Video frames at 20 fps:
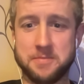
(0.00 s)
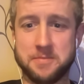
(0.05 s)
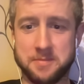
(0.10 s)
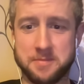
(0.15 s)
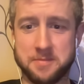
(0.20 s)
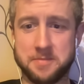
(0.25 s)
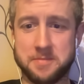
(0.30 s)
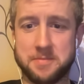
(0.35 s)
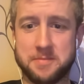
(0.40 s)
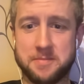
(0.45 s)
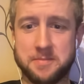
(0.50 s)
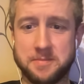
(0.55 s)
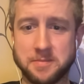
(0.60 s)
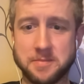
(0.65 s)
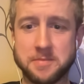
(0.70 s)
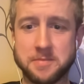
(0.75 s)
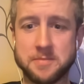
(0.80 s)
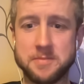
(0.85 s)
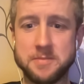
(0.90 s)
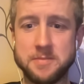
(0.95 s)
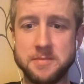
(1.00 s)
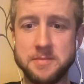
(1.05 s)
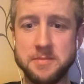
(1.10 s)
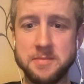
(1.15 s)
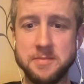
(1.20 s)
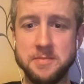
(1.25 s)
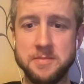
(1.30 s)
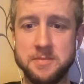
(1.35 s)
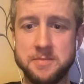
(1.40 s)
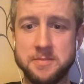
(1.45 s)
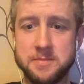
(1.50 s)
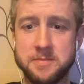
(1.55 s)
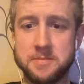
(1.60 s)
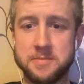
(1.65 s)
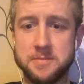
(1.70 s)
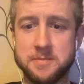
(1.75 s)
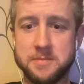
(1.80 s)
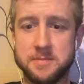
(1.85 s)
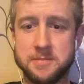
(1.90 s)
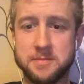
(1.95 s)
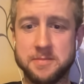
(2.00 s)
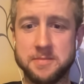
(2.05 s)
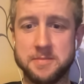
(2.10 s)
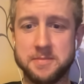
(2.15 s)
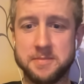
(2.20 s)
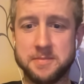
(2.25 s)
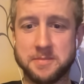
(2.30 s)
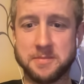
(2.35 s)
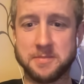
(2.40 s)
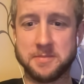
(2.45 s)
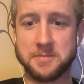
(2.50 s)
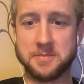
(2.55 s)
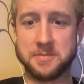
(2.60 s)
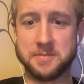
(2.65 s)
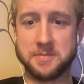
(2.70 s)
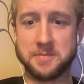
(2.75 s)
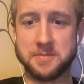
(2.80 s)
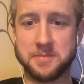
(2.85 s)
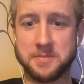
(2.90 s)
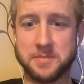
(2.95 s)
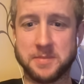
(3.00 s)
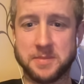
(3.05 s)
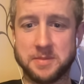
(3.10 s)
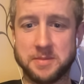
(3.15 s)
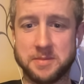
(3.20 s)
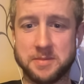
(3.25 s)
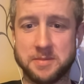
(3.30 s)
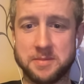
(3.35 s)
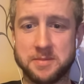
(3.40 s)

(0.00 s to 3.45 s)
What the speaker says: No words are spoken by the person on screen.